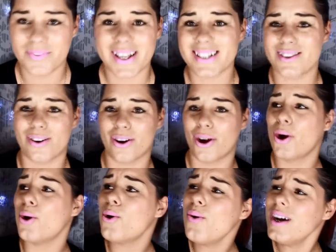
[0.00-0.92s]
That's not
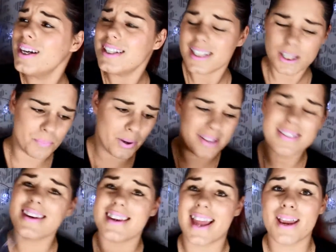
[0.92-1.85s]
cool. Just
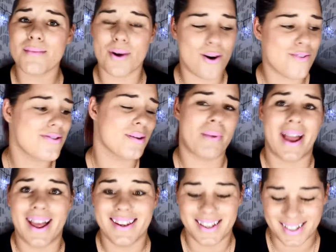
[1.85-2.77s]
put the name on the
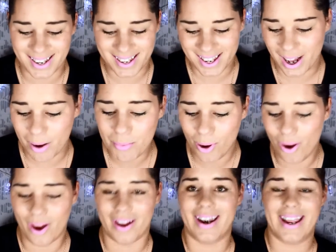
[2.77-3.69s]
palette, like come
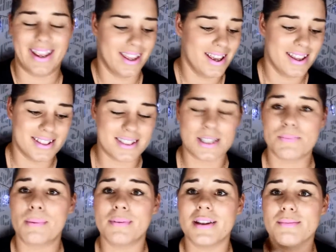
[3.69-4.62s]
on. Like, this is
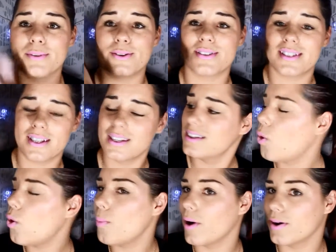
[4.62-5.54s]
probably
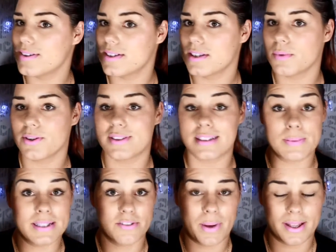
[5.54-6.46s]
almost the most
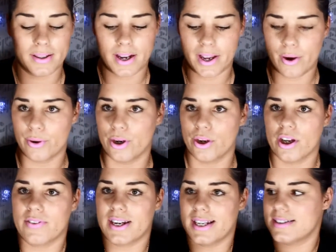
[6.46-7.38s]
expensive palette I own. You
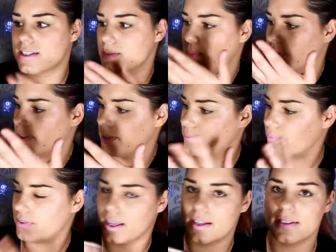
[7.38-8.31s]
could have at least just put the
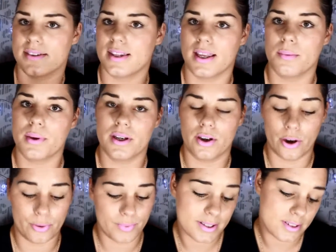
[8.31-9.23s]
things there, but
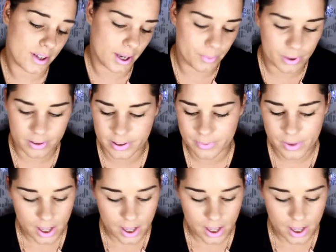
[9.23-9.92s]
no, that's okay, whatever.